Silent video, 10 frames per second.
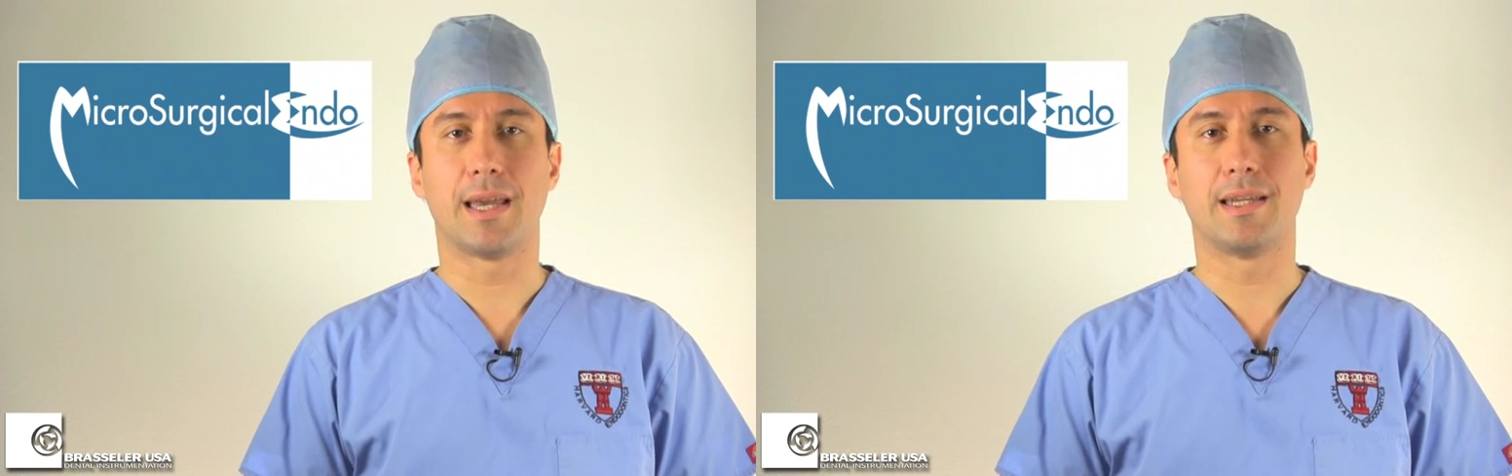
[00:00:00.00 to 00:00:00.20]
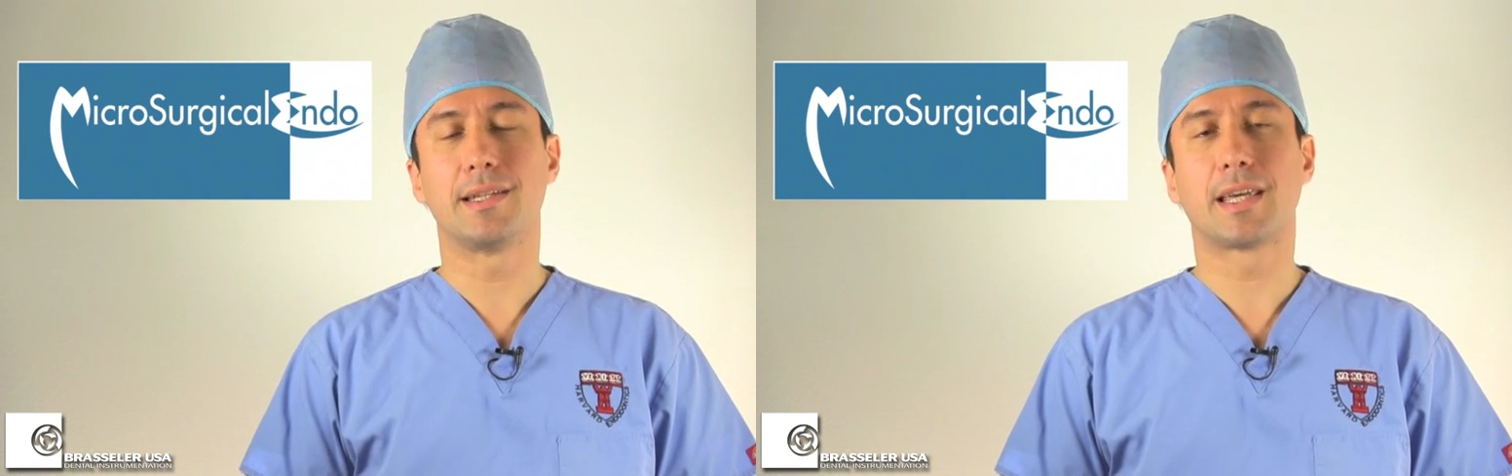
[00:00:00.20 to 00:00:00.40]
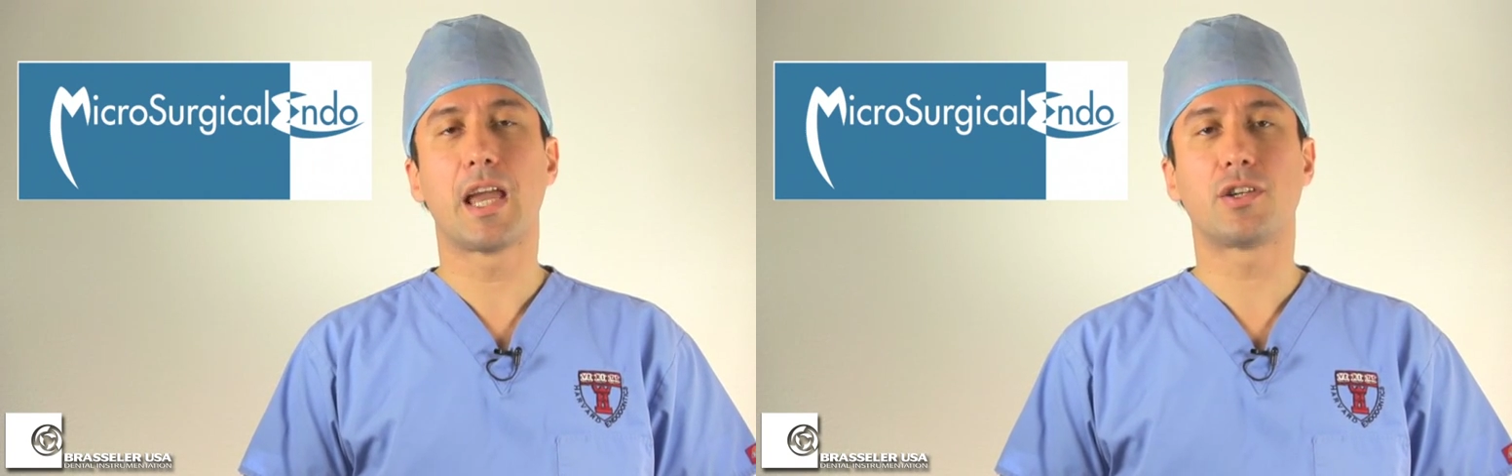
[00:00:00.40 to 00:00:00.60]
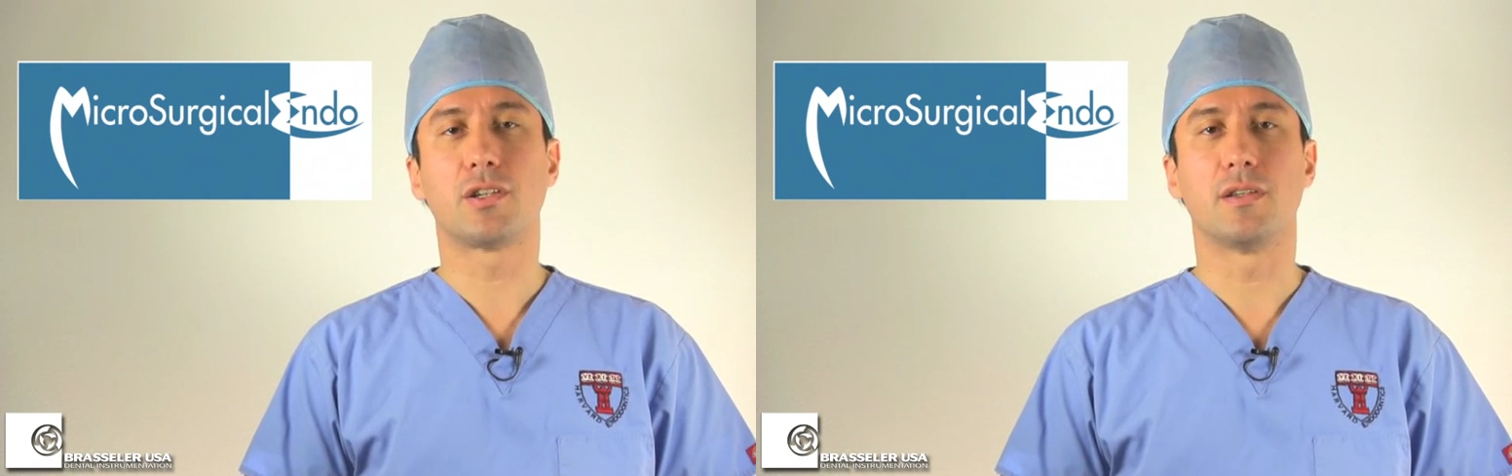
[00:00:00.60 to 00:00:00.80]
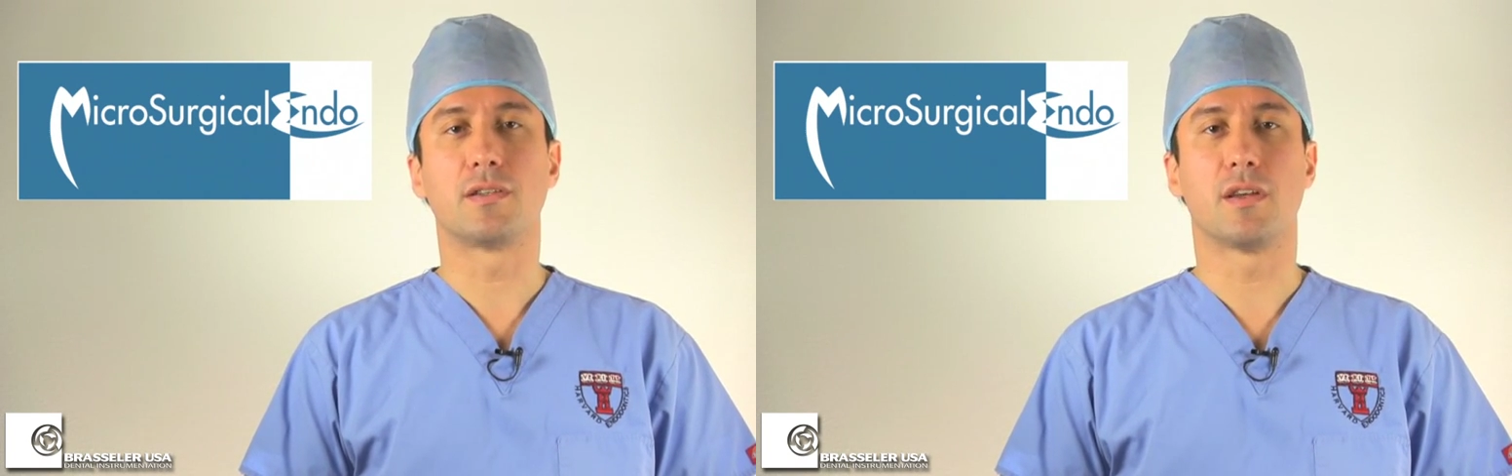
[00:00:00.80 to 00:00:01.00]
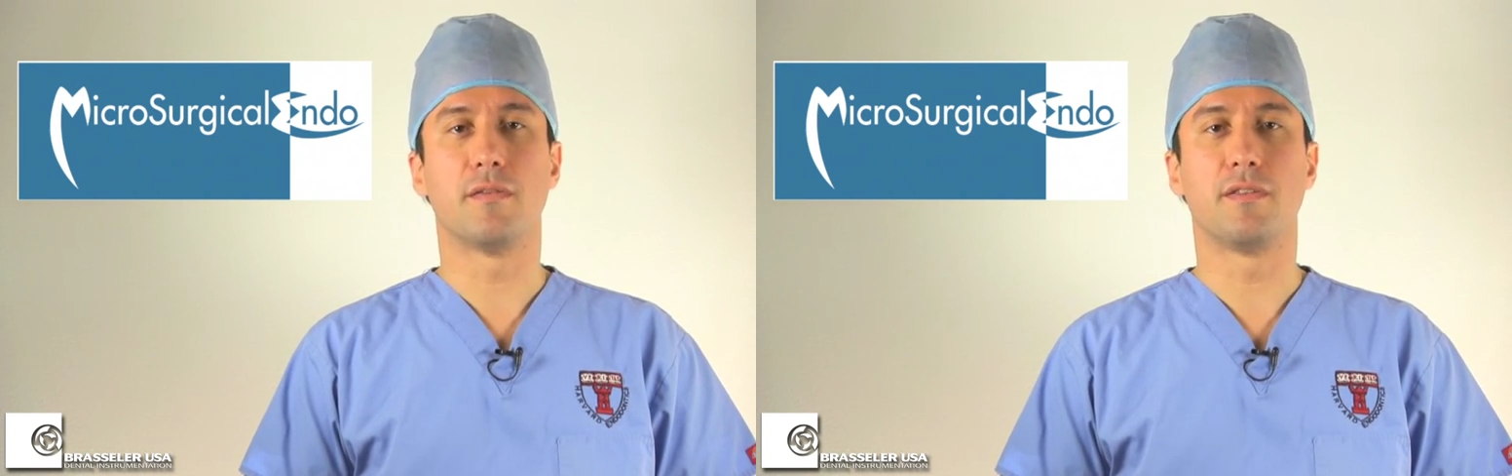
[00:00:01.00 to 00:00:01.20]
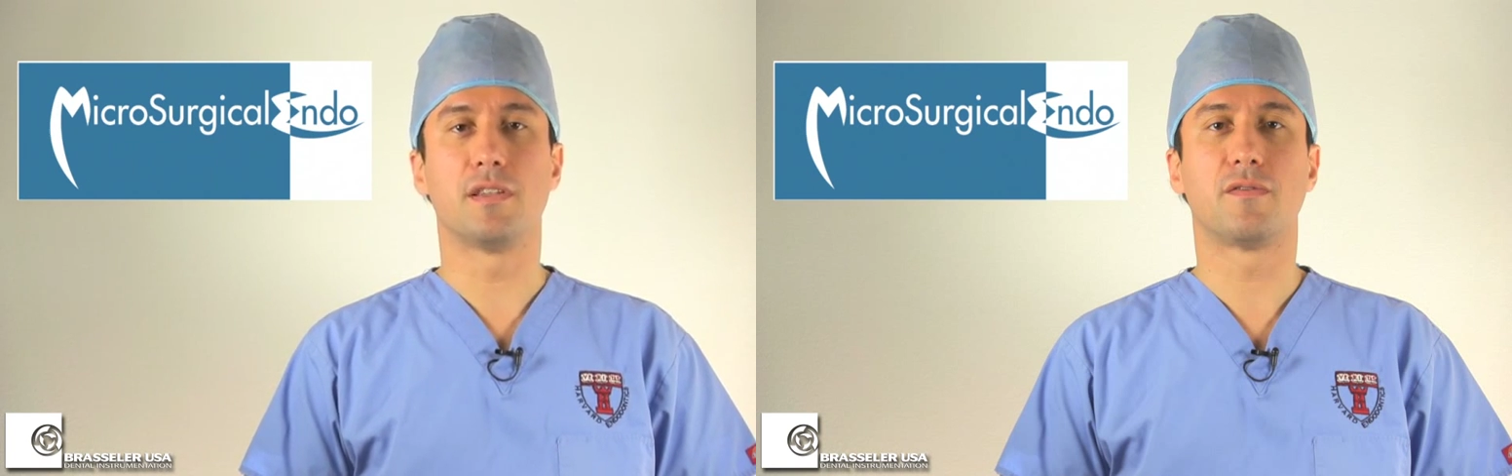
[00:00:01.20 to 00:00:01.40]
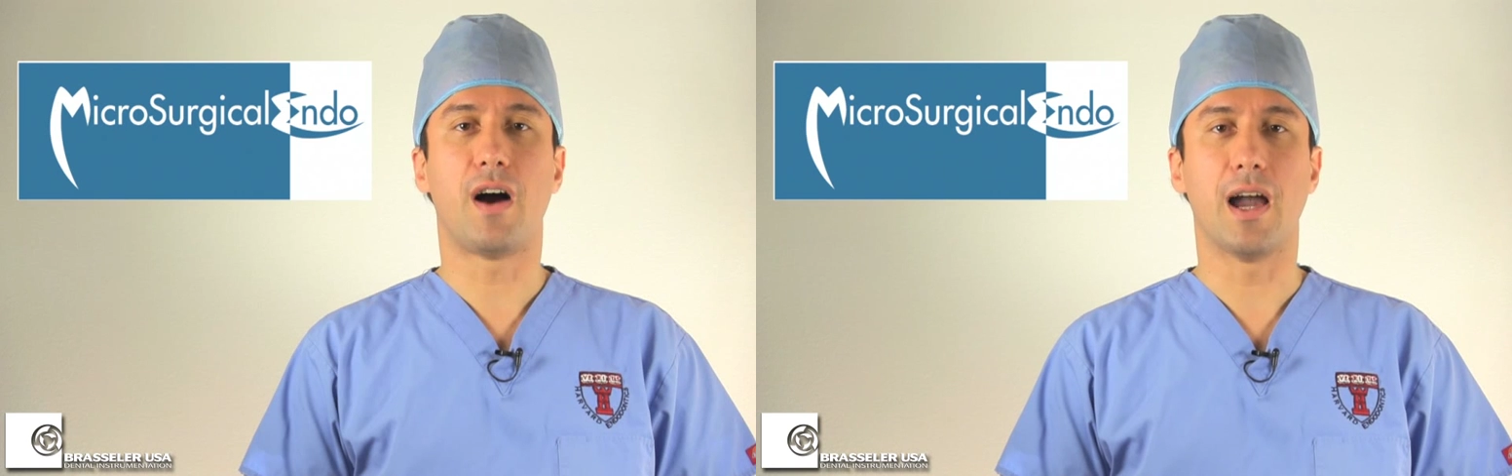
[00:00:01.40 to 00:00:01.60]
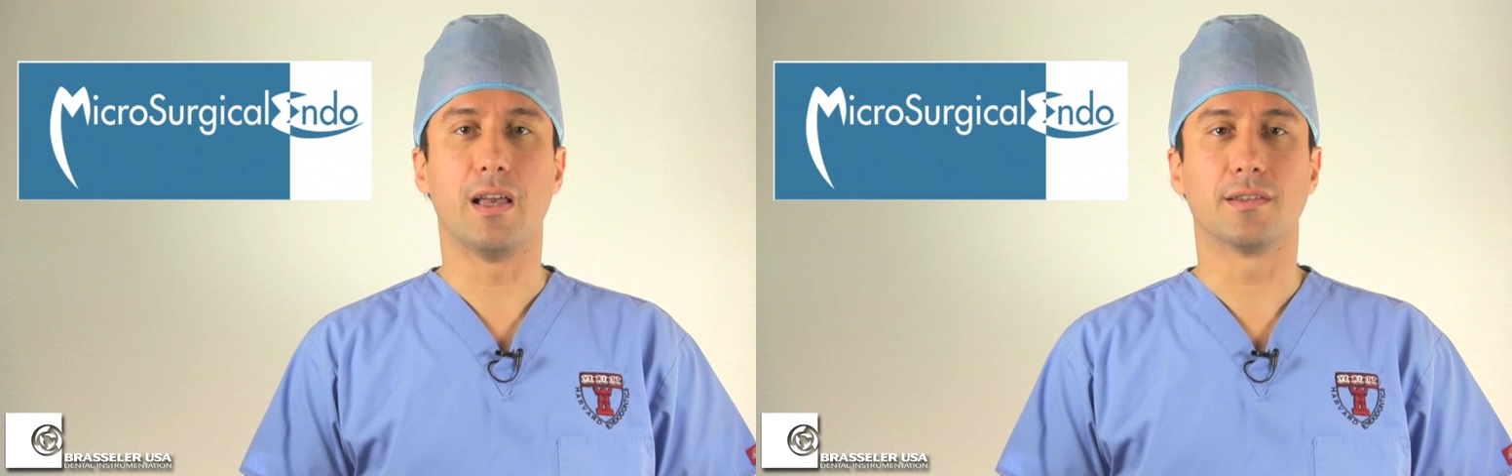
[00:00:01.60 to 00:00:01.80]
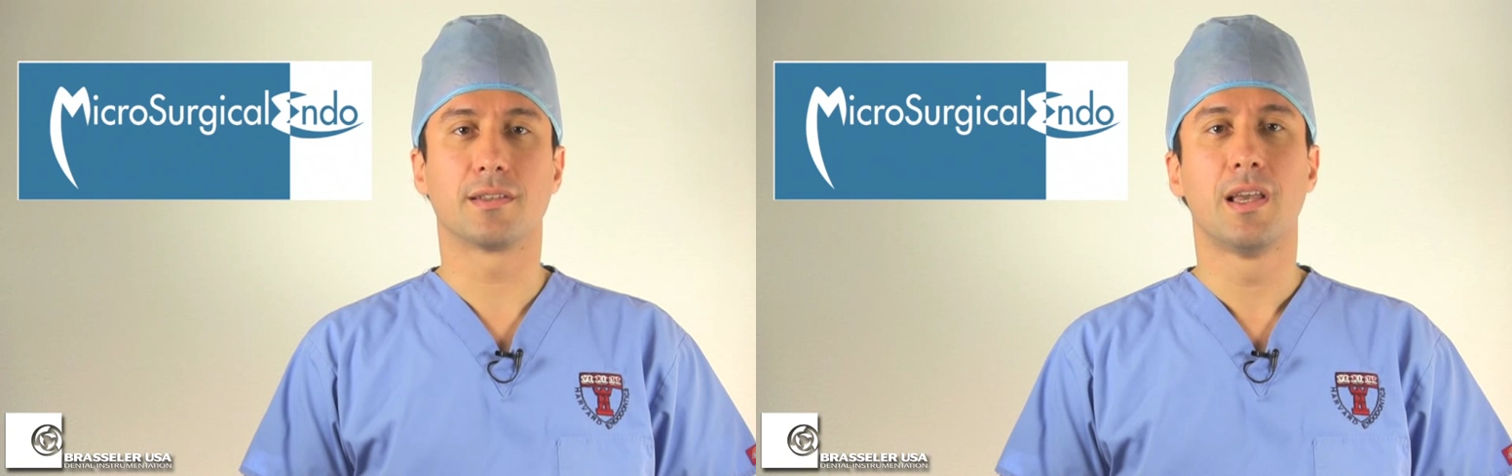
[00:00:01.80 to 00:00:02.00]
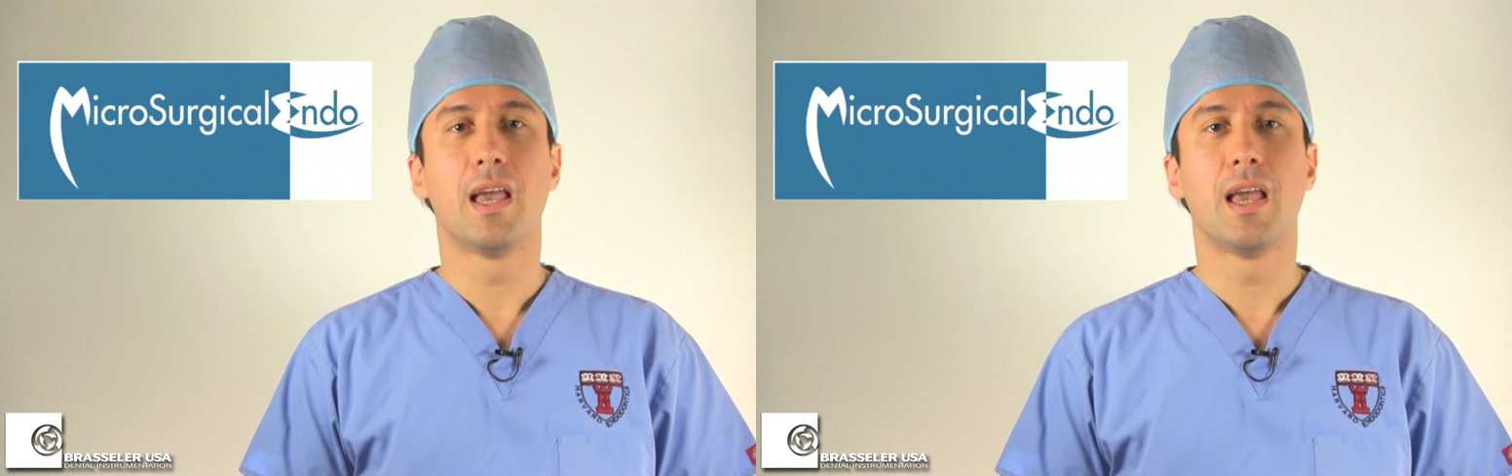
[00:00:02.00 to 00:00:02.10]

and indications of these files,